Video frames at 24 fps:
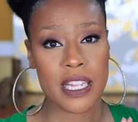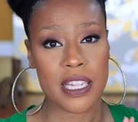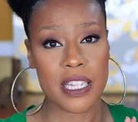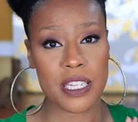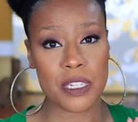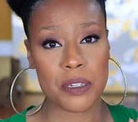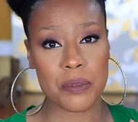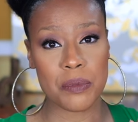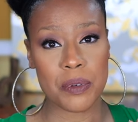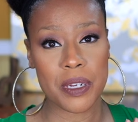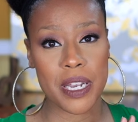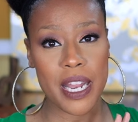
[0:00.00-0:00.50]

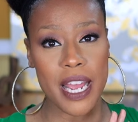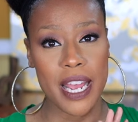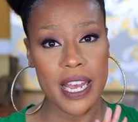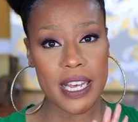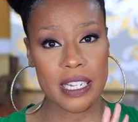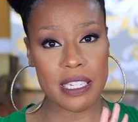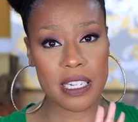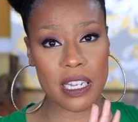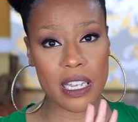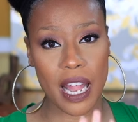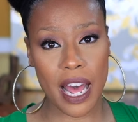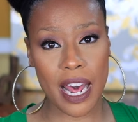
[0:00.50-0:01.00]
this one
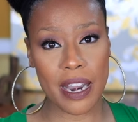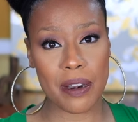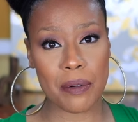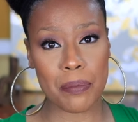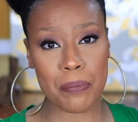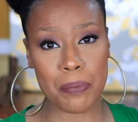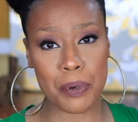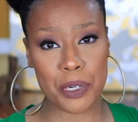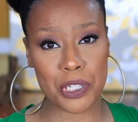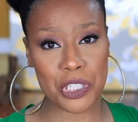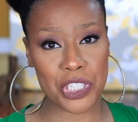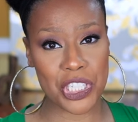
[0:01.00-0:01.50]
has a lot
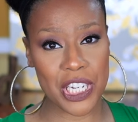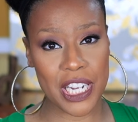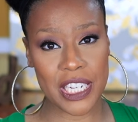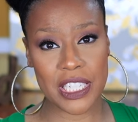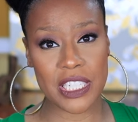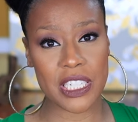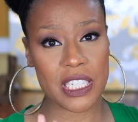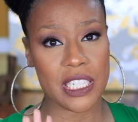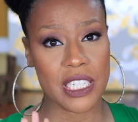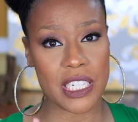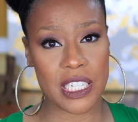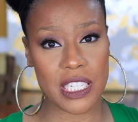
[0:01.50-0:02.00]
of
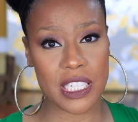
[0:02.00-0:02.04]
projection.